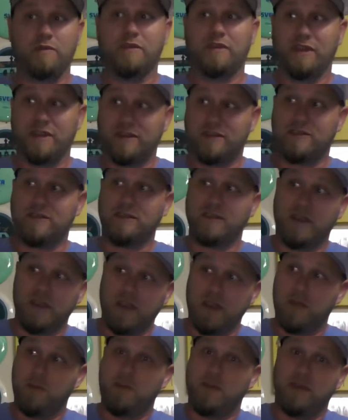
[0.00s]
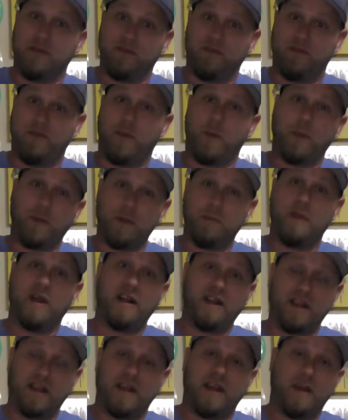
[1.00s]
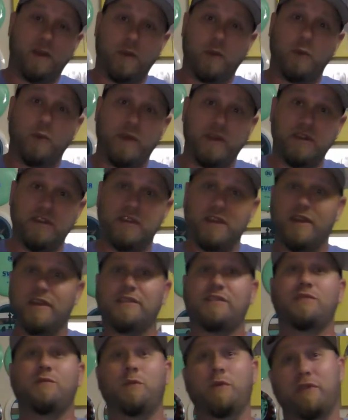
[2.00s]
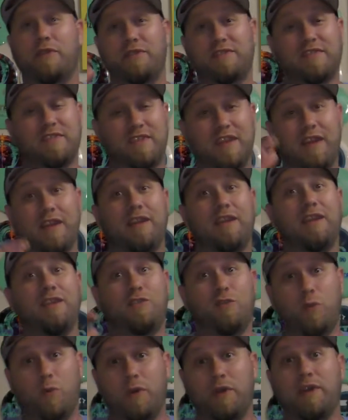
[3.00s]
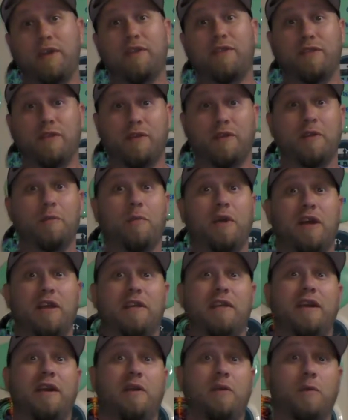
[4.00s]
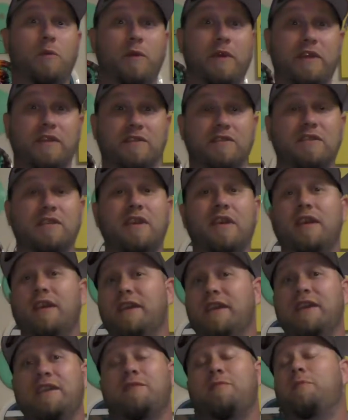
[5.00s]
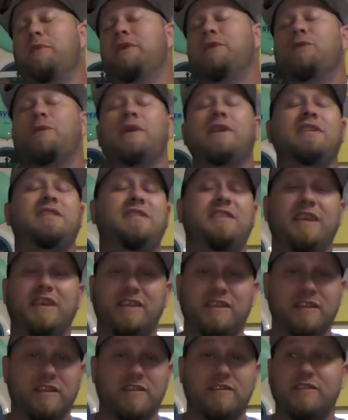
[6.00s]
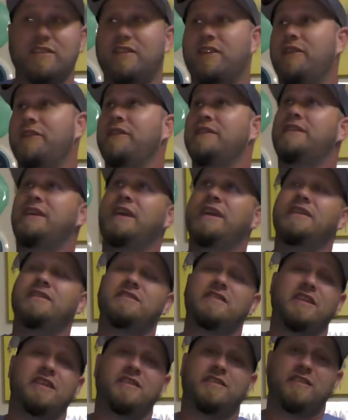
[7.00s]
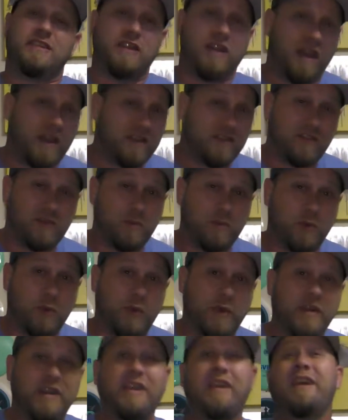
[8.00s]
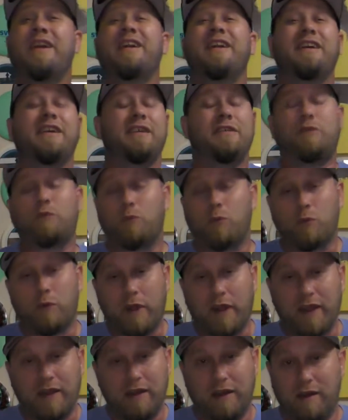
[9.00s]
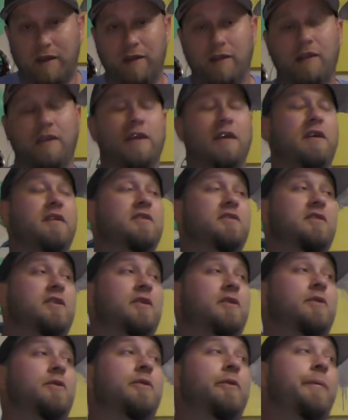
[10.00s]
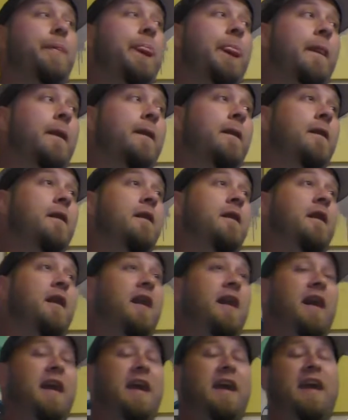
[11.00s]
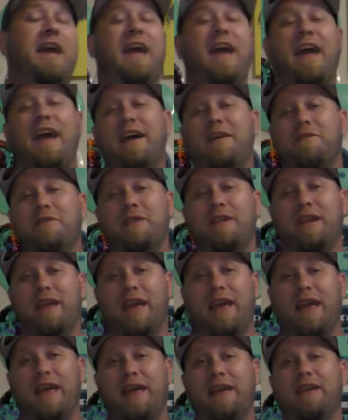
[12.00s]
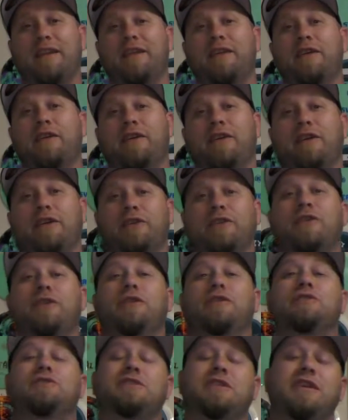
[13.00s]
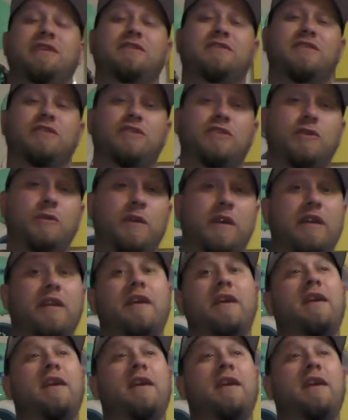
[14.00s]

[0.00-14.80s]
it's been 40 mile an hour wind gusts with steady 20 to 30 mile an hour winds. It's been ridiculous, and on the days that it's not super windy, it's raining. So I haven't had a good chance to do it,